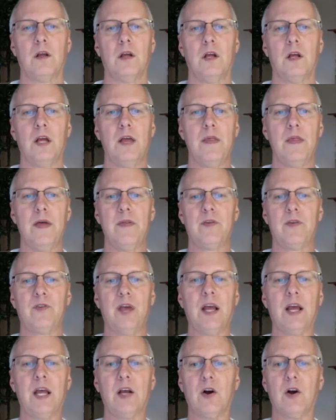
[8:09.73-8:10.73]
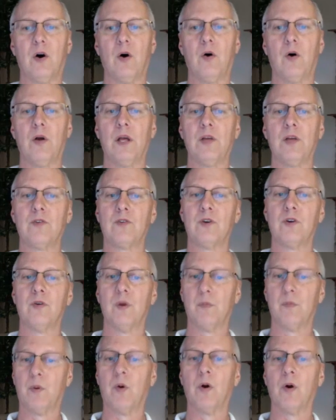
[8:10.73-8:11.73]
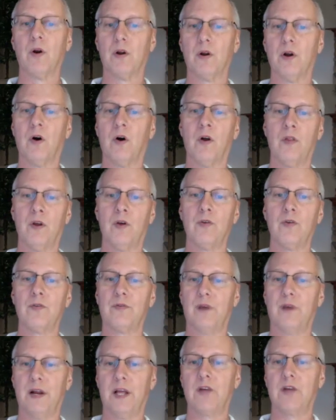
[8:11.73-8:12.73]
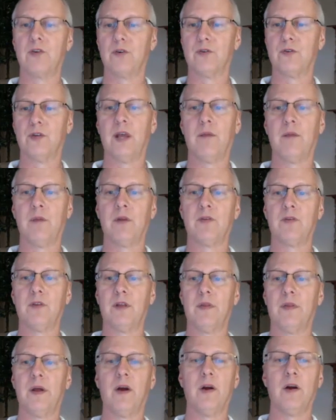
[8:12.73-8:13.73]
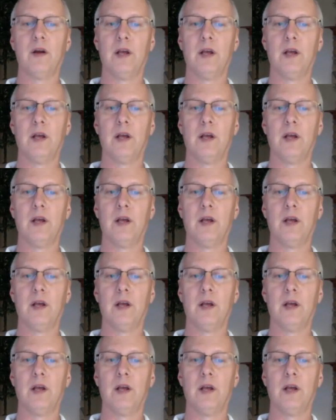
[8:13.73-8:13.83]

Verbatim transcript: And then the second goal is to report on those financial statements that they're